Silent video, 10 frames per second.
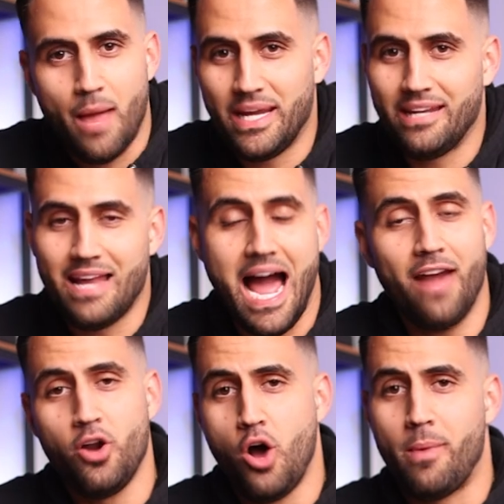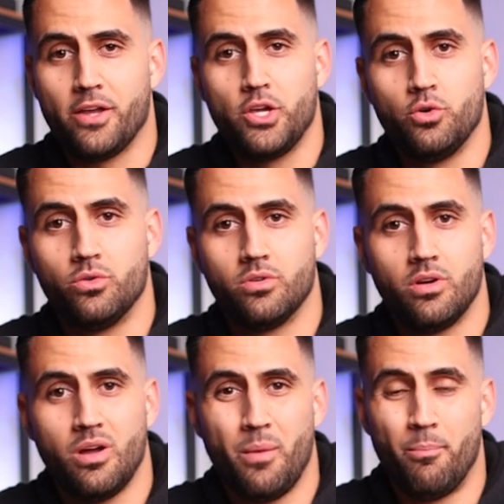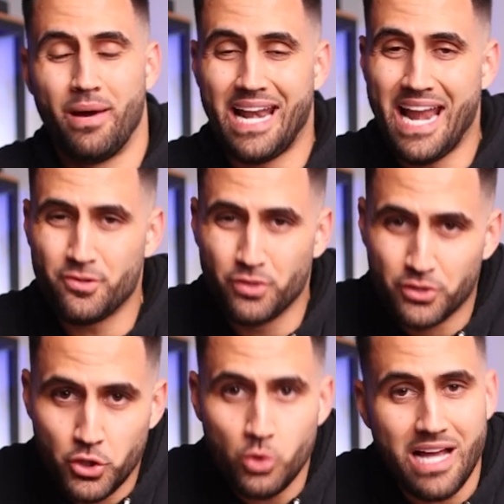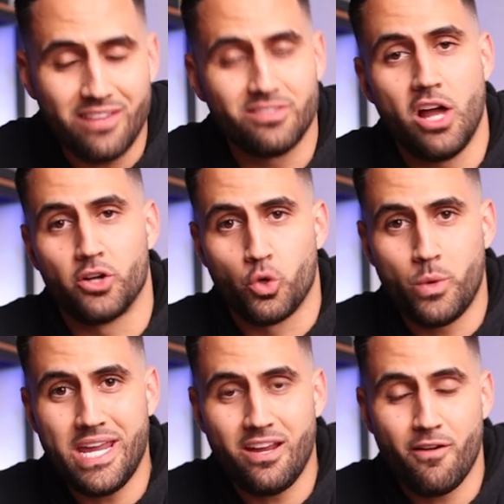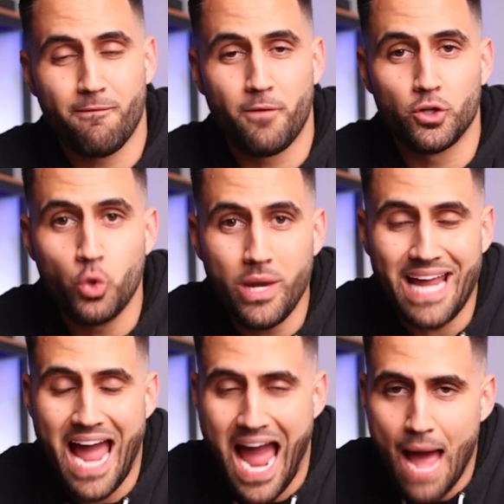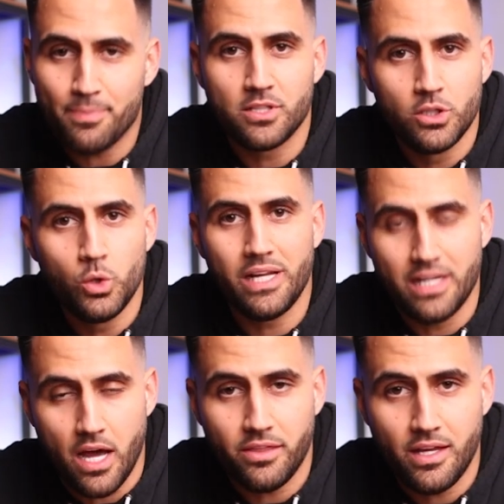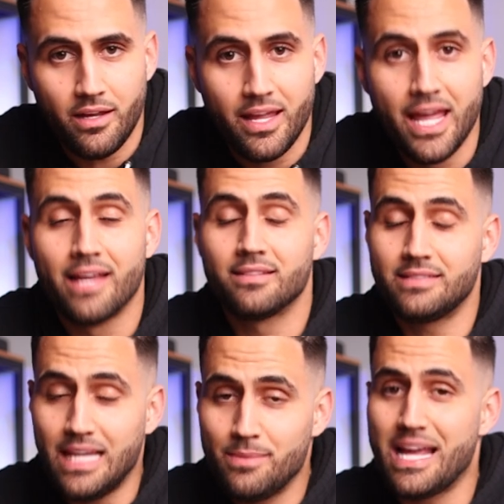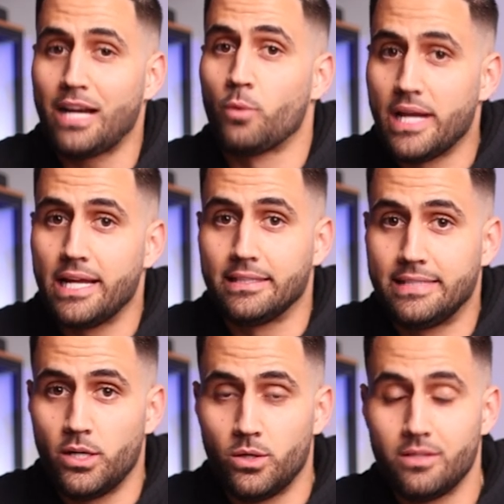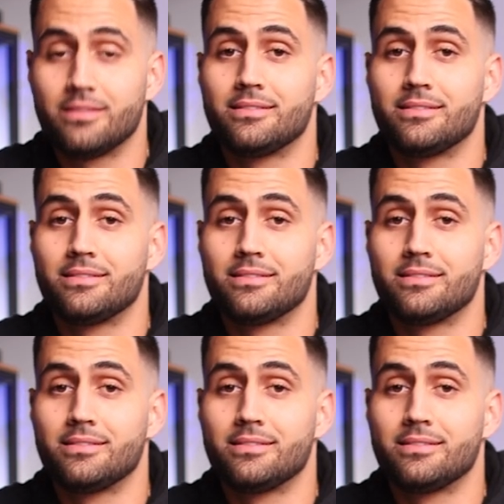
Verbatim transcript: I mean, I don't know about you, but an extra $2,000 a week for doing absolutely nothing seems like a really good deal